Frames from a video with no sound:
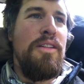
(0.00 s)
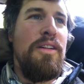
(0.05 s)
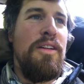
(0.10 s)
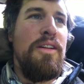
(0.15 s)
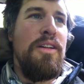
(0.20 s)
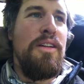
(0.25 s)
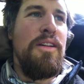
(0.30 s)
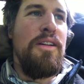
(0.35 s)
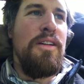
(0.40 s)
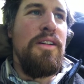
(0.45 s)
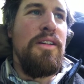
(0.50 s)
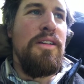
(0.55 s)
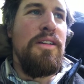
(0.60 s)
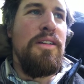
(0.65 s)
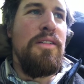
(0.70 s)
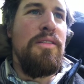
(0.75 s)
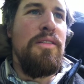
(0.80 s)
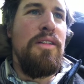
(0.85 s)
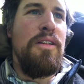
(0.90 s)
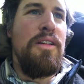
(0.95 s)
uh,
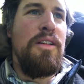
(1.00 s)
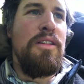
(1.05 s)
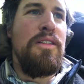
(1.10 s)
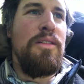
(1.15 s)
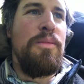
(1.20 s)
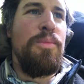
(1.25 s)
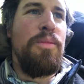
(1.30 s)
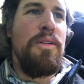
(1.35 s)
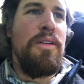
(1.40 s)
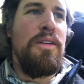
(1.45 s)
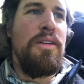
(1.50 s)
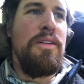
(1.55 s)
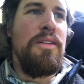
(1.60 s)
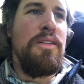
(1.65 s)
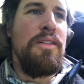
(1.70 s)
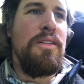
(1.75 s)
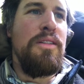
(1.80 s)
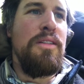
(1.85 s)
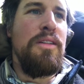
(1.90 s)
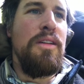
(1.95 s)
quite an
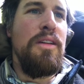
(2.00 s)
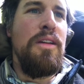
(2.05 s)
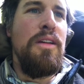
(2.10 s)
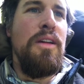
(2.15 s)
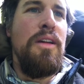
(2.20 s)
experience.